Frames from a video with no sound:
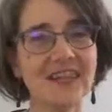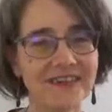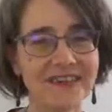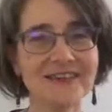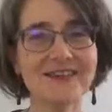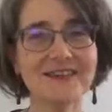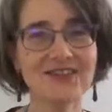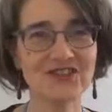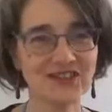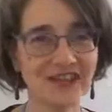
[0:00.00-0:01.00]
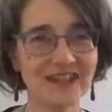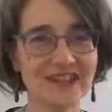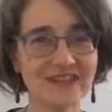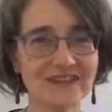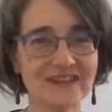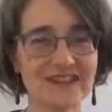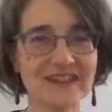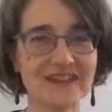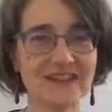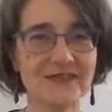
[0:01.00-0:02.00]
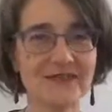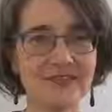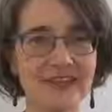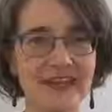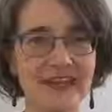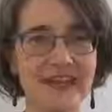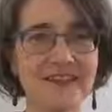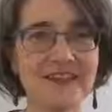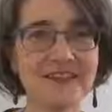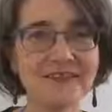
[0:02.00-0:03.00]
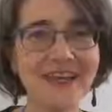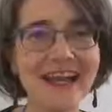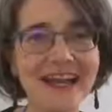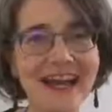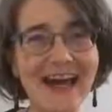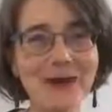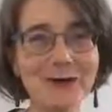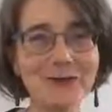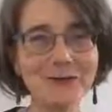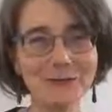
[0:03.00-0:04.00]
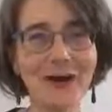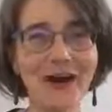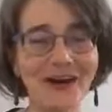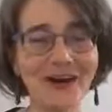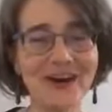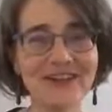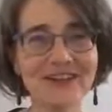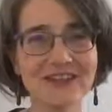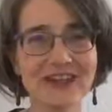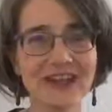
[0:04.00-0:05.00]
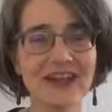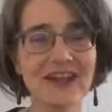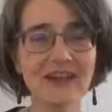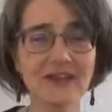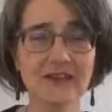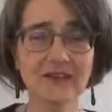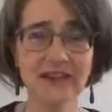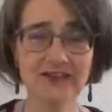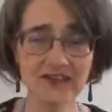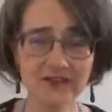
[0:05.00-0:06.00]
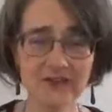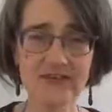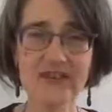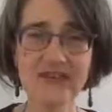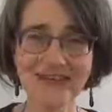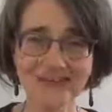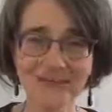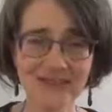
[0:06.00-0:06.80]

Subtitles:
things change. It's as if the clouds part. Their children settle